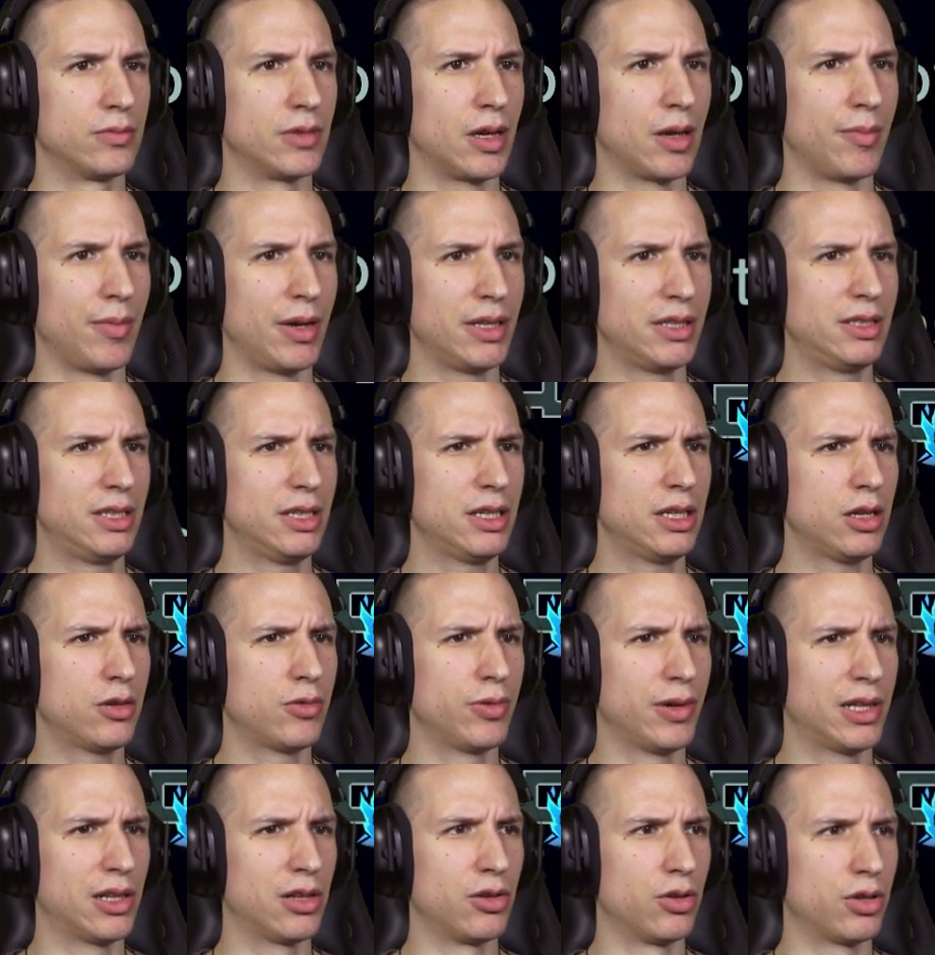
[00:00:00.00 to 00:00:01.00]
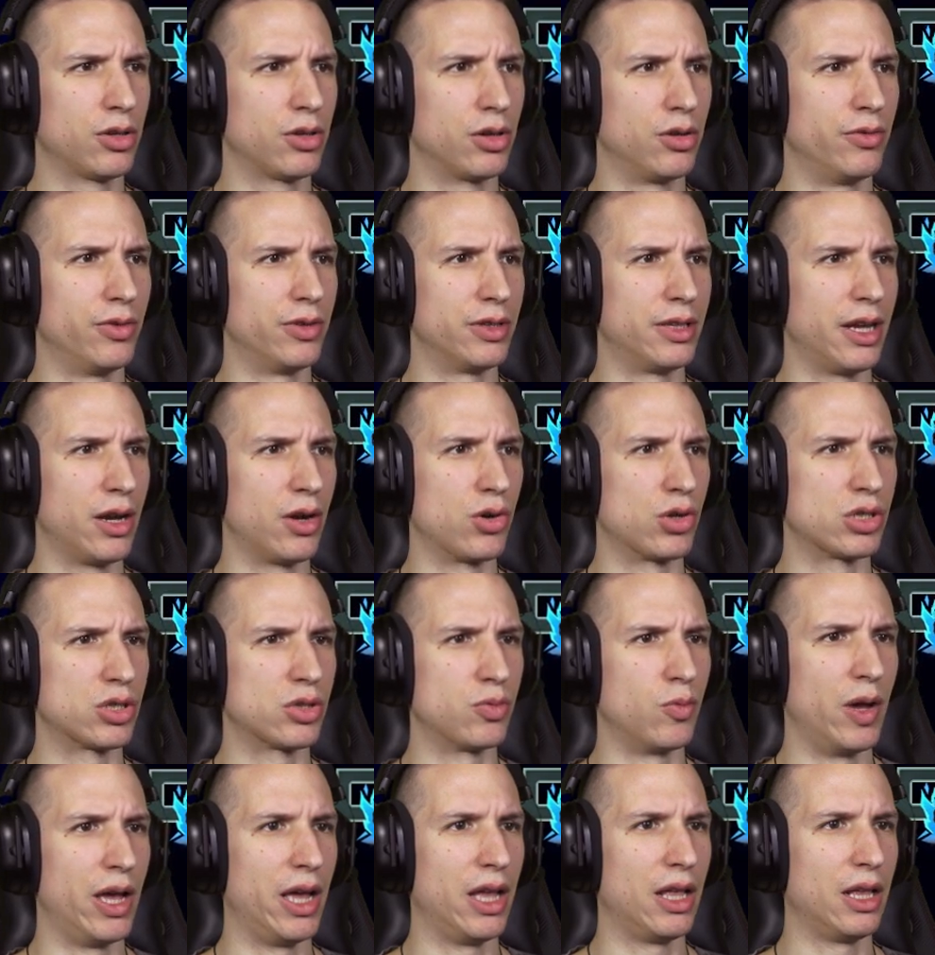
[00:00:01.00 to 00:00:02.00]
I might take a quick look over there
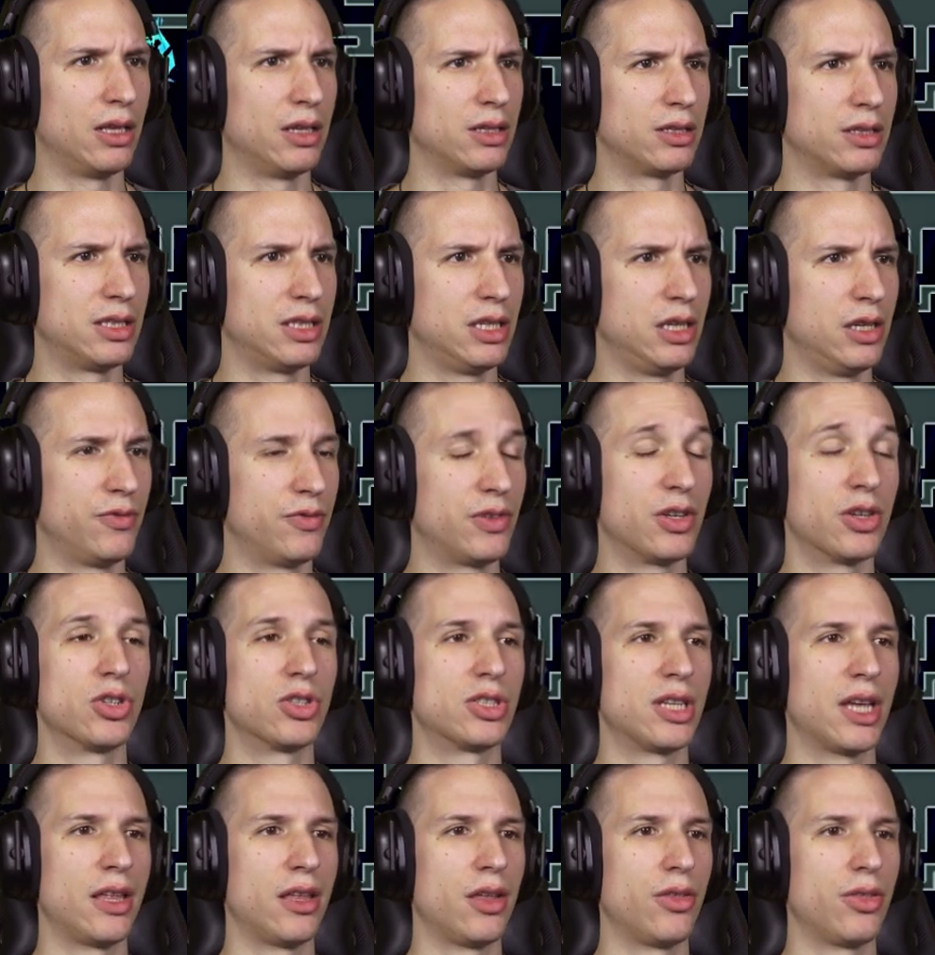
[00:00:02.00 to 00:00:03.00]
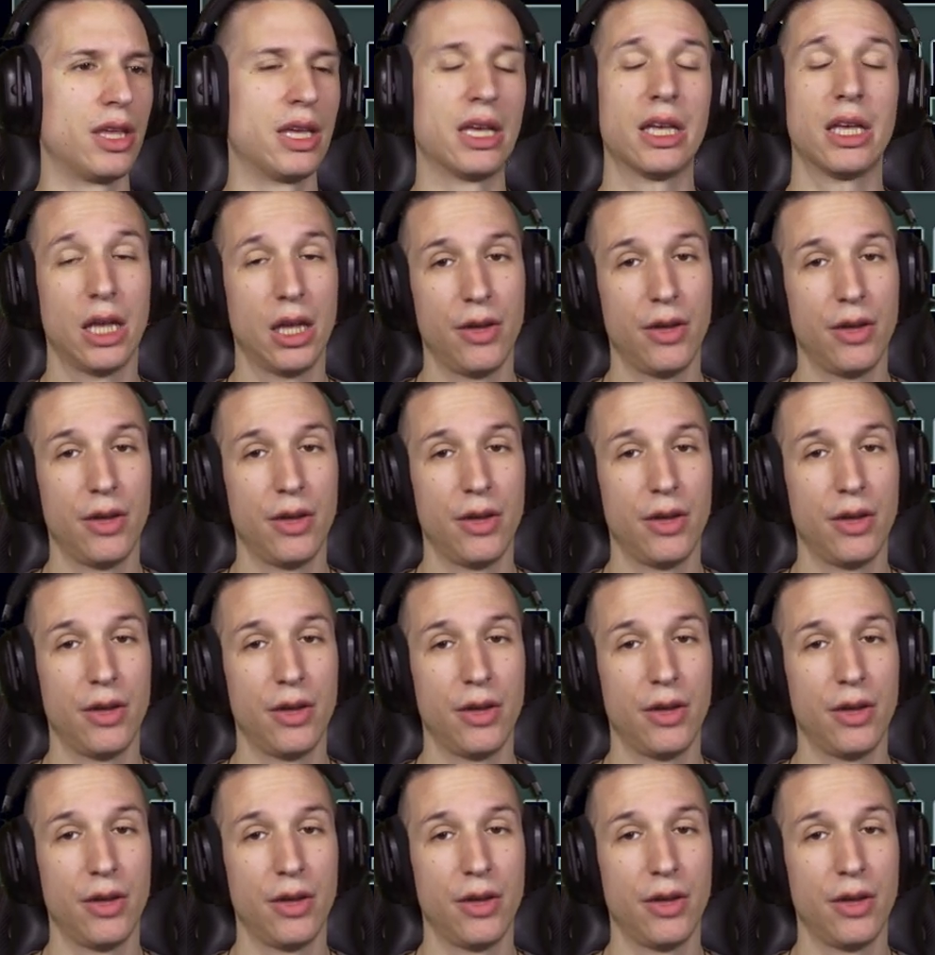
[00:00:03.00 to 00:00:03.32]
as well. See if there is anything.